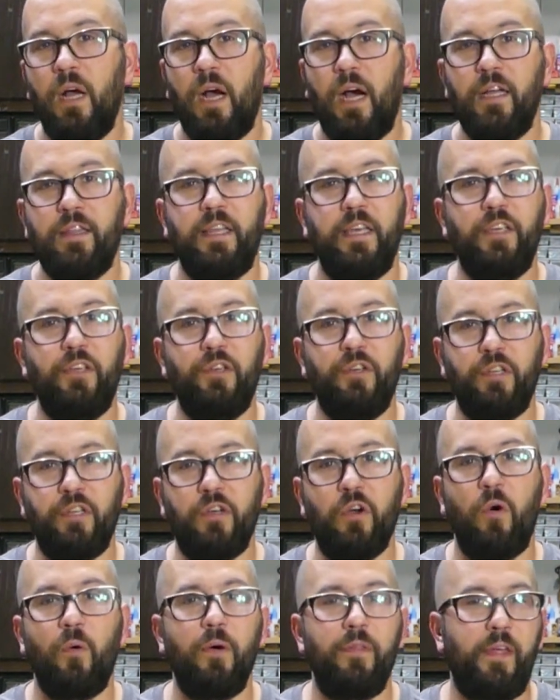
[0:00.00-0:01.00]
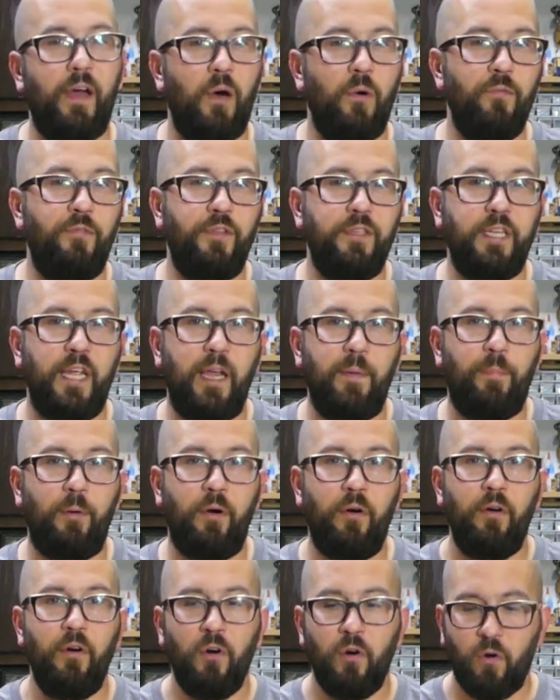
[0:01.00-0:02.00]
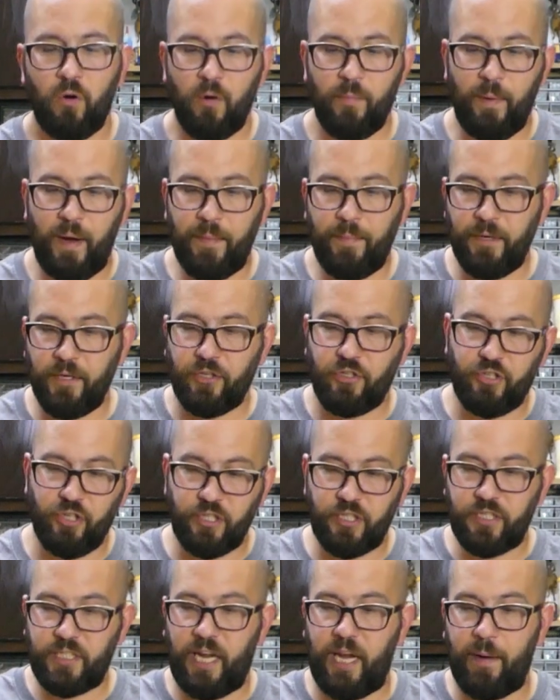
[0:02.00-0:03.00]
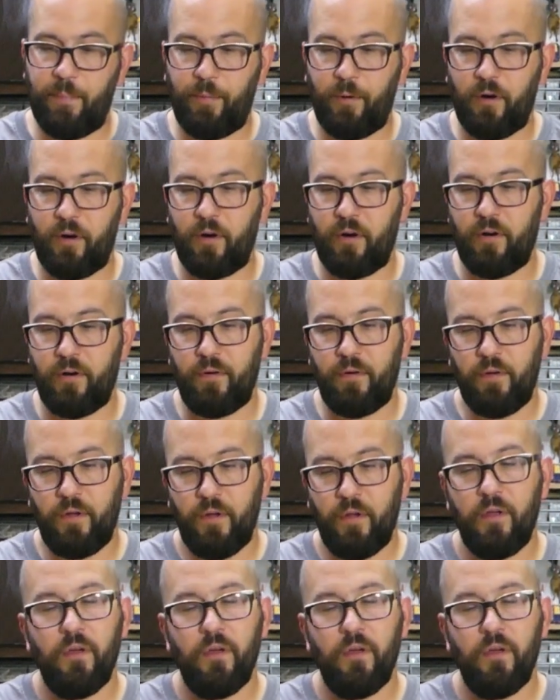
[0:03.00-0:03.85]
I think you could go without the taper, or maybe just taper